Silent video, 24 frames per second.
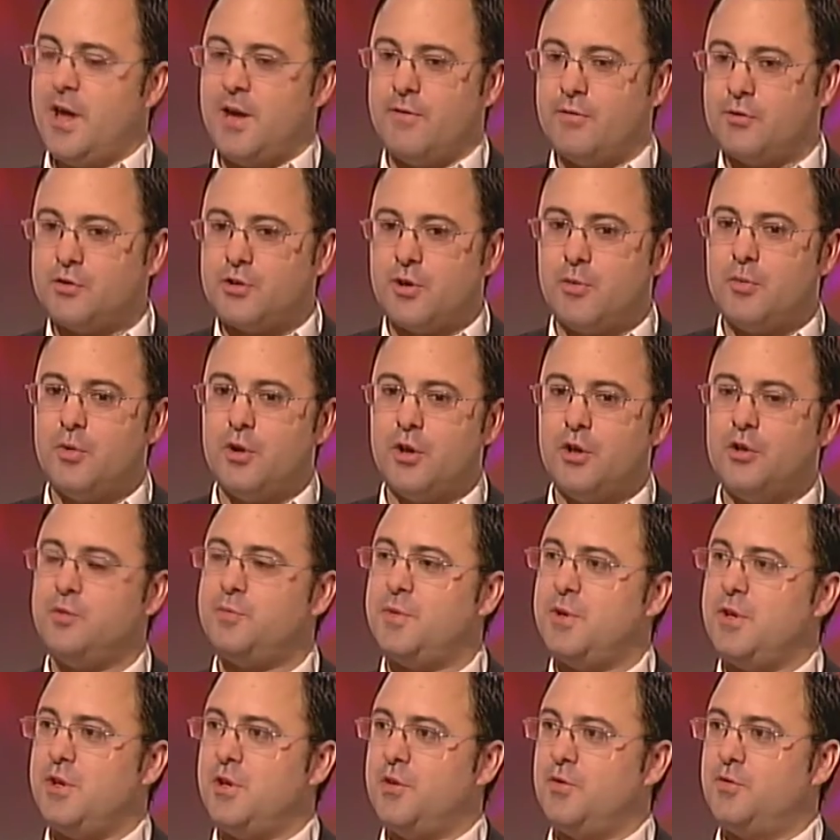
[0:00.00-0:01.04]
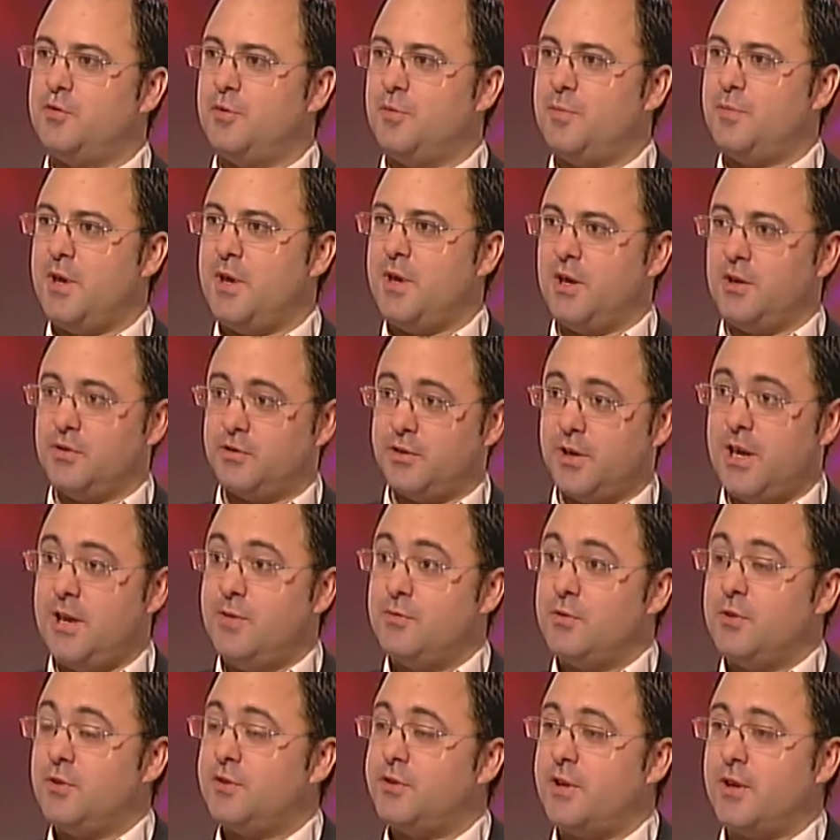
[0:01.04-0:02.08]
And for someone who's been used to being
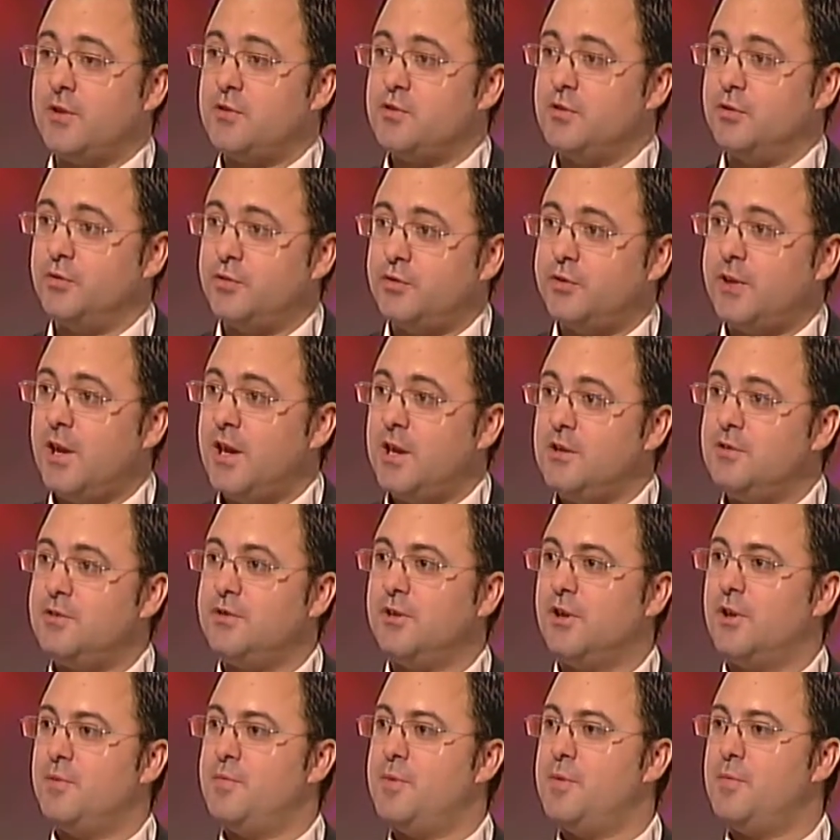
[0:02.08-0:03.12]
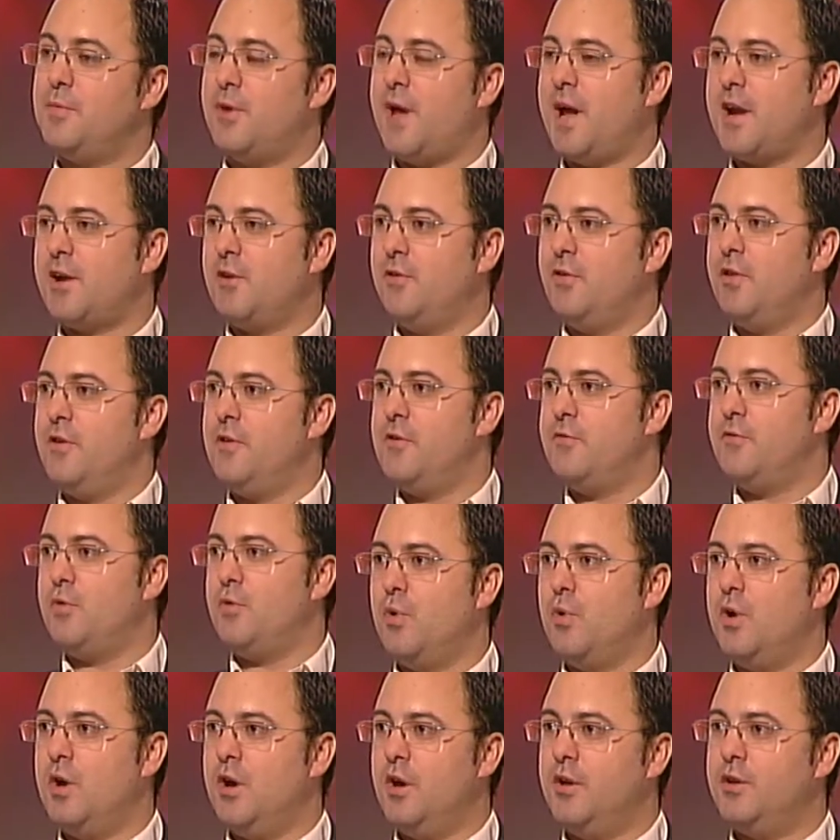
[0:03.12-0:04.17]
even a Secretary of State, people hang on their
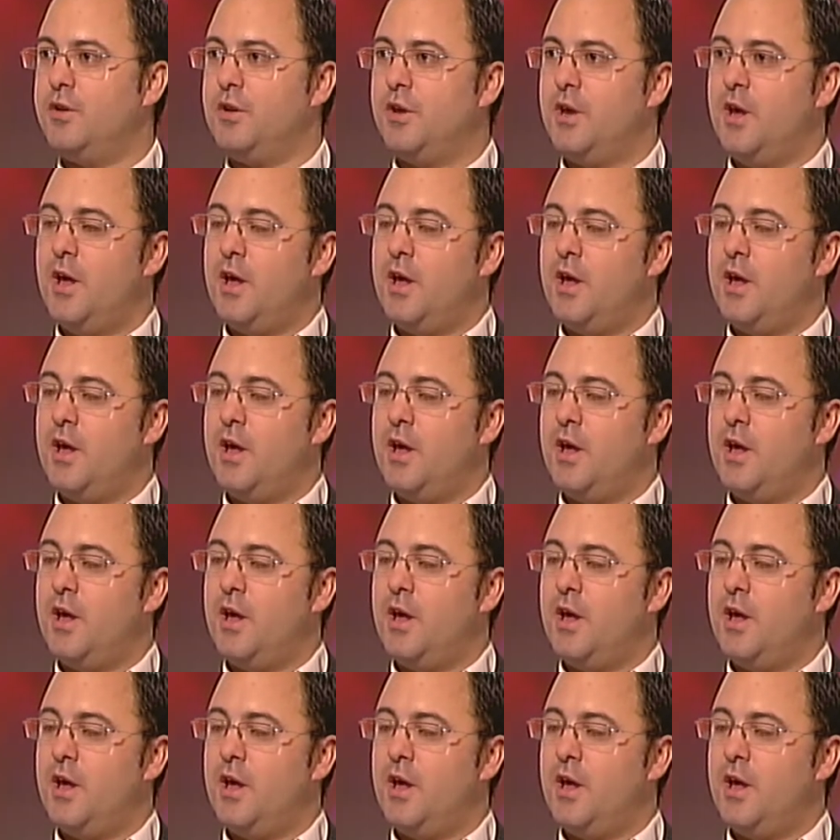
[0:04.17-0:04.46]
word.